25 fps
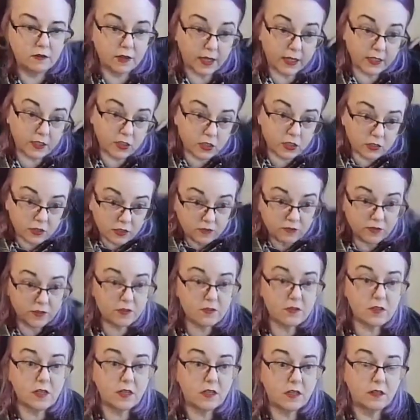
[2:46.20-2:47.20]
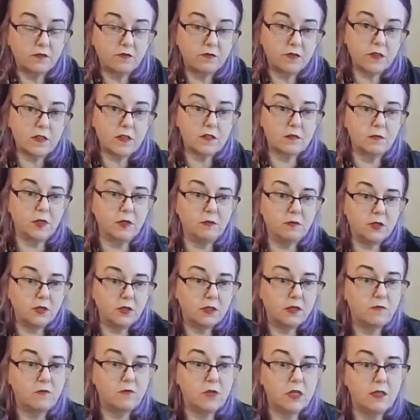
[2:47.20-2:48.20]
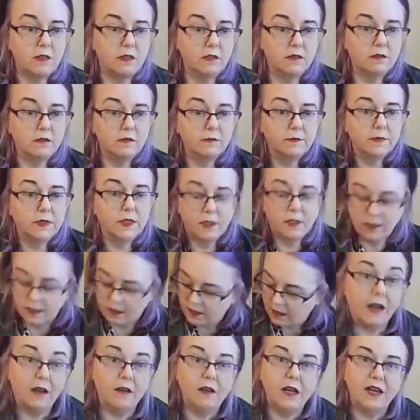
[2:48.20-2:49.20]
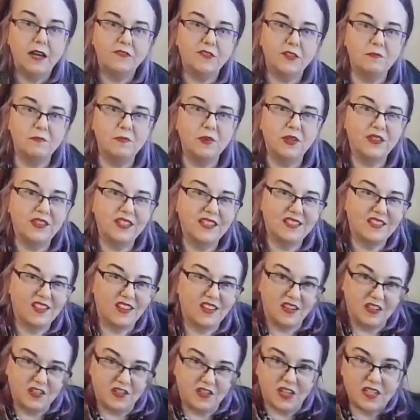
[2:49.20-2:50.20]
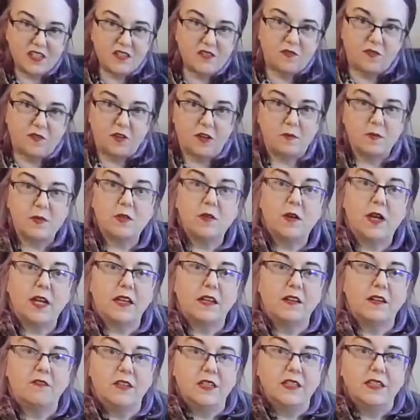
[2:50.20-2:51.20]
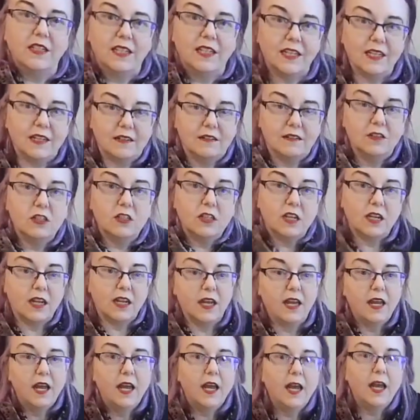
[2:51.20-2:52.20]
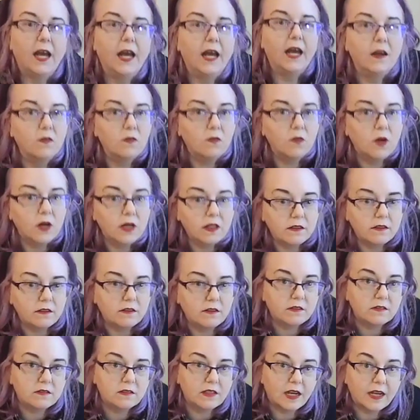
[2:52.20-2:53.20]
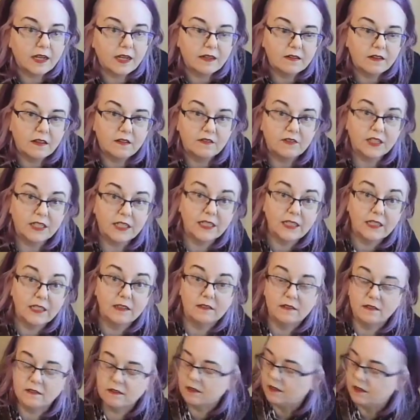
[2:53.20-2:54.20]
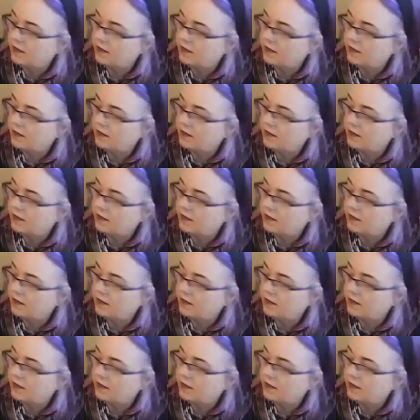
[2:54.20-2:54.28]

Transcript: actually feels like it fits me pretty well. I'll have to put this on a dress form so I can really get a look at what the style of it is.